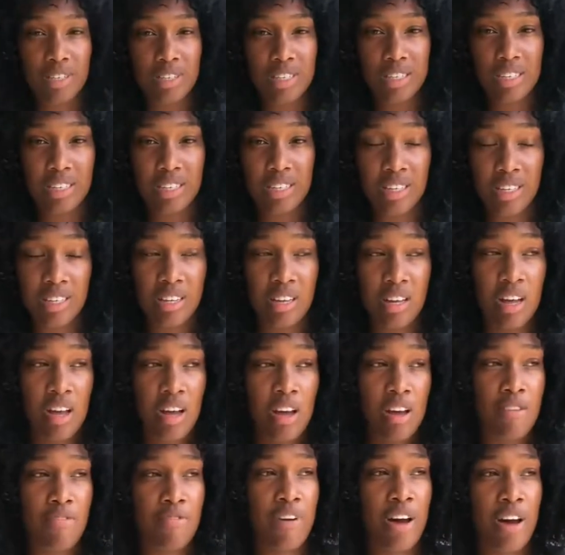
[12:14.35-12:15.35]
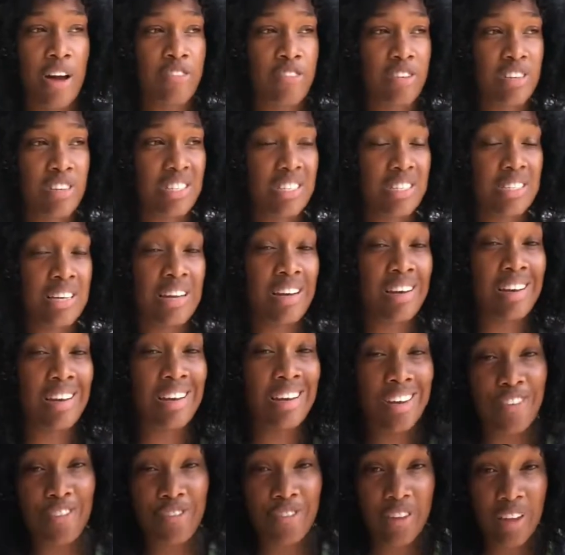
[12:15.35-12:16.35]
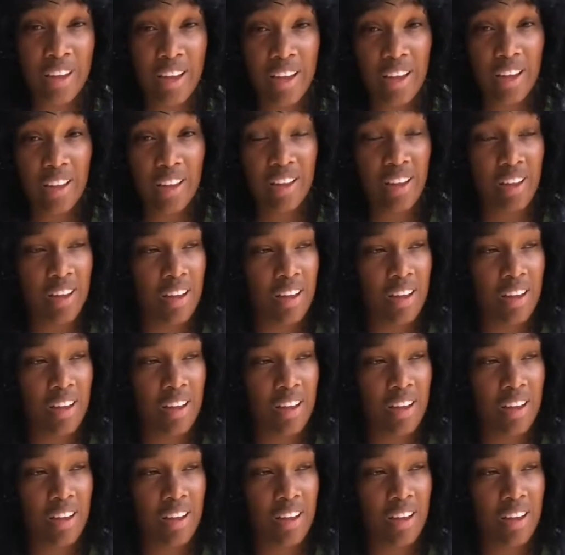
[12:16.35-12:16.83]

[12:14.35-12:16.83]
the virus to live here.